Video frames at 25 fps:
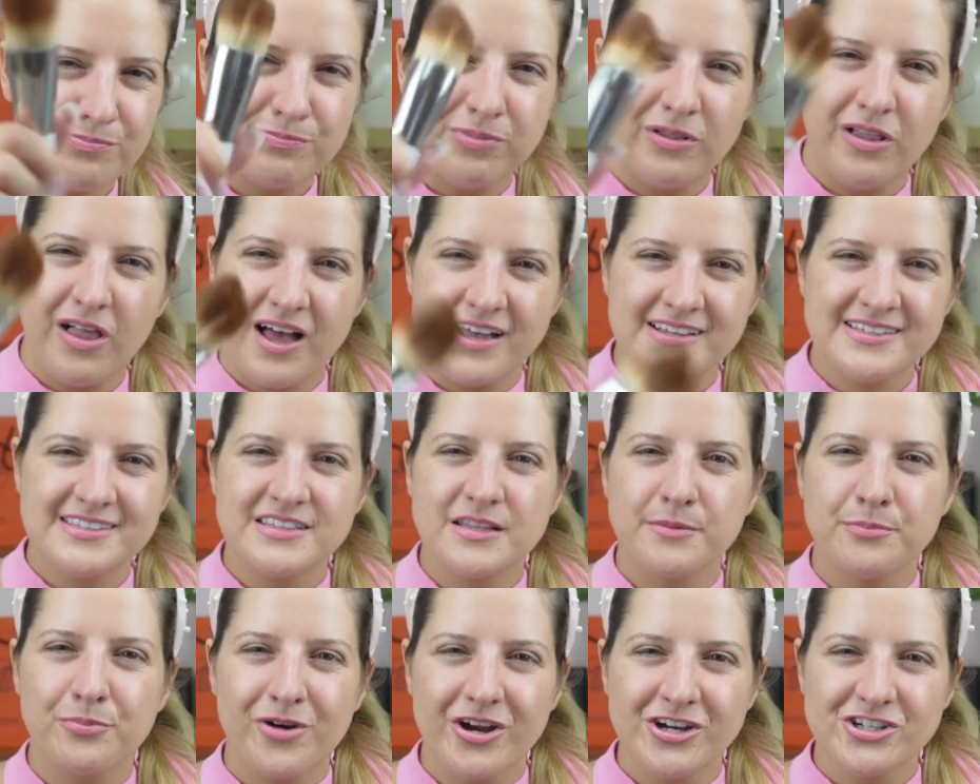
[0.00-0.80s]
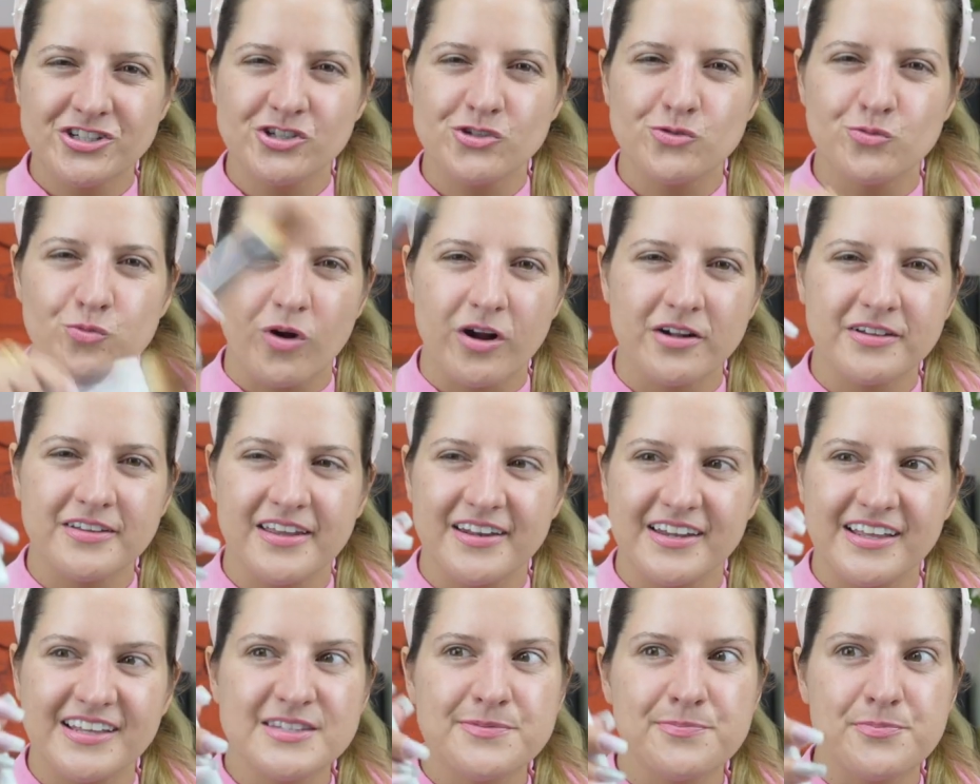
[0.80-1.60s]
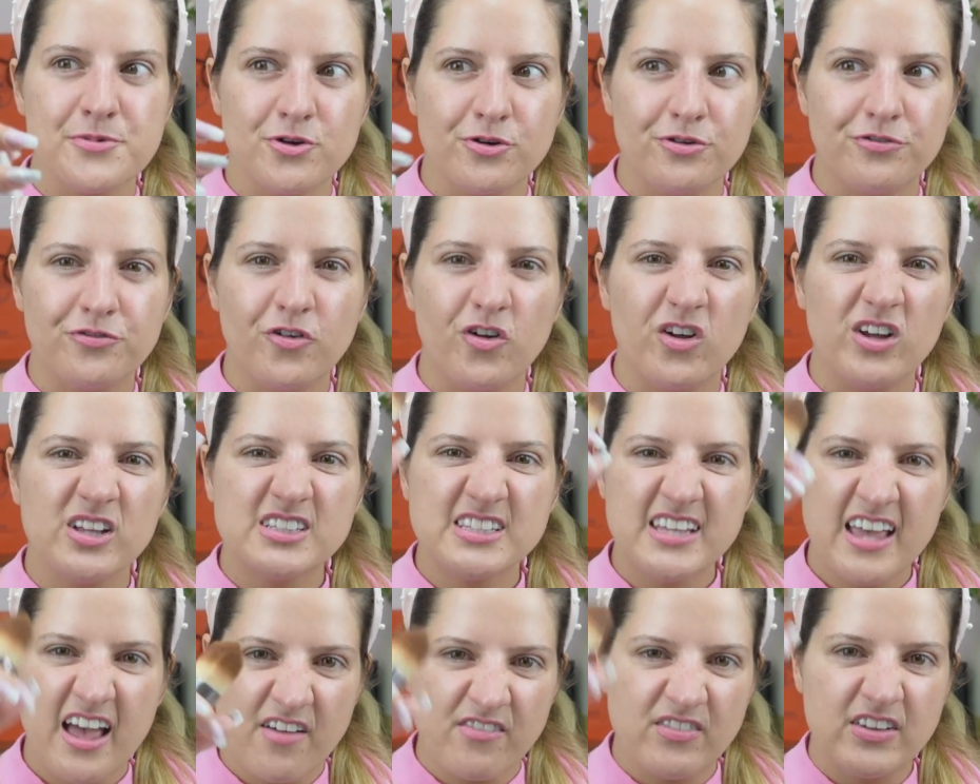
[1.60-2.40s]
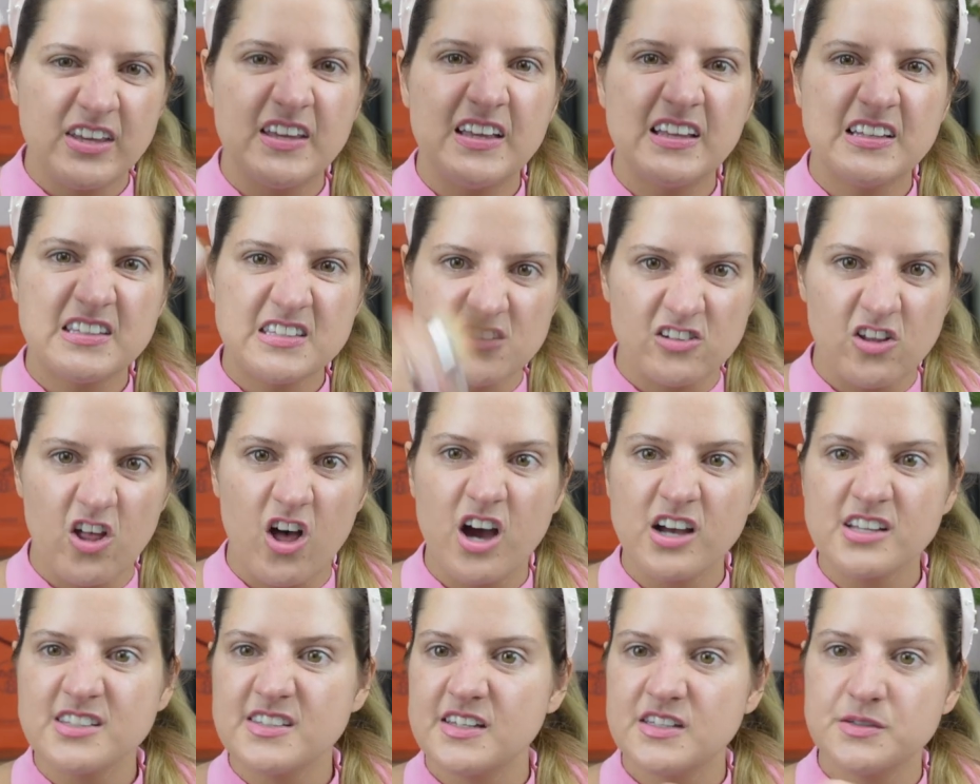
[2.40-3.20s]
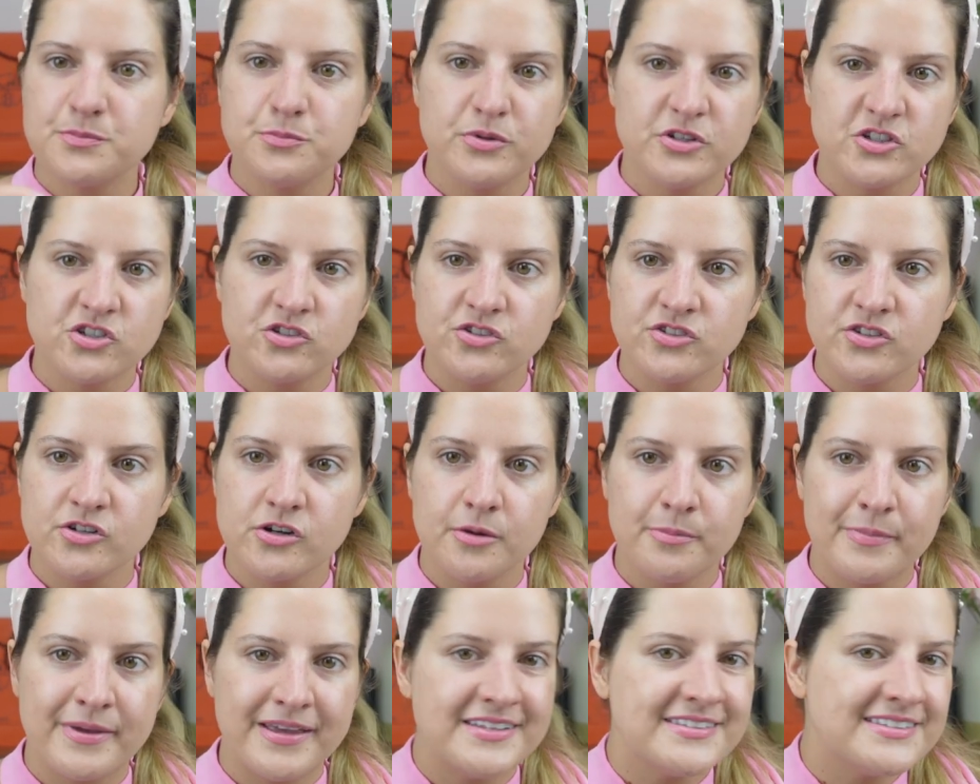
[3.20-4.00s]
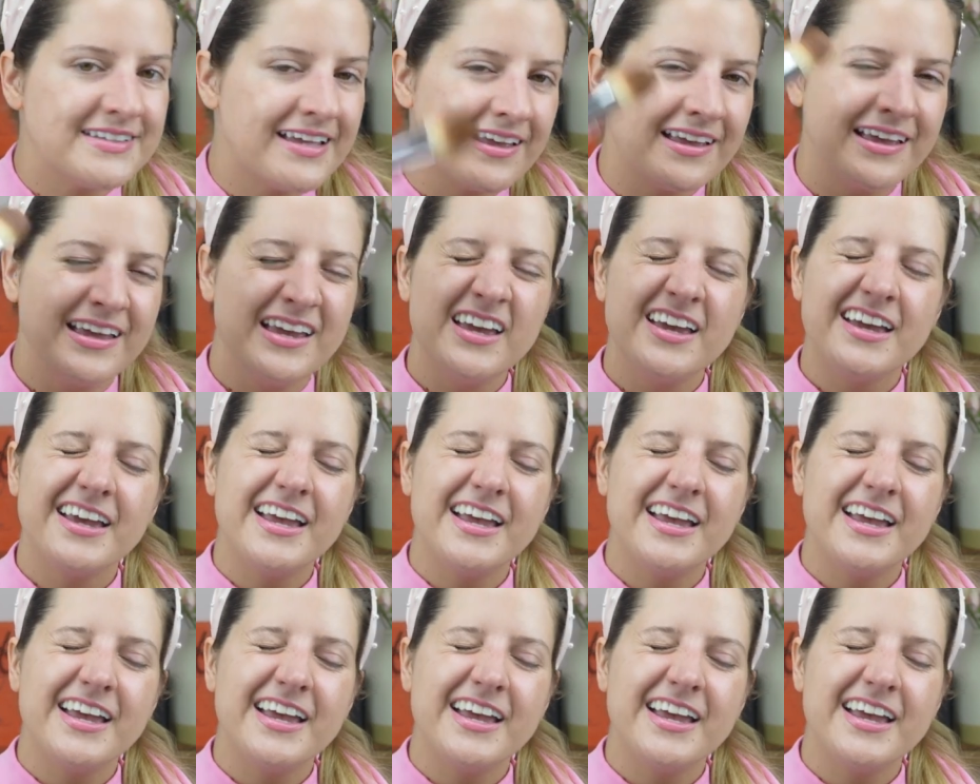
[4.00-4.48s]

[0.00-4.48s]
Plus, the brush is worth it. It's beautiful. It's heavy. It's luxe. Its bristles are amazing.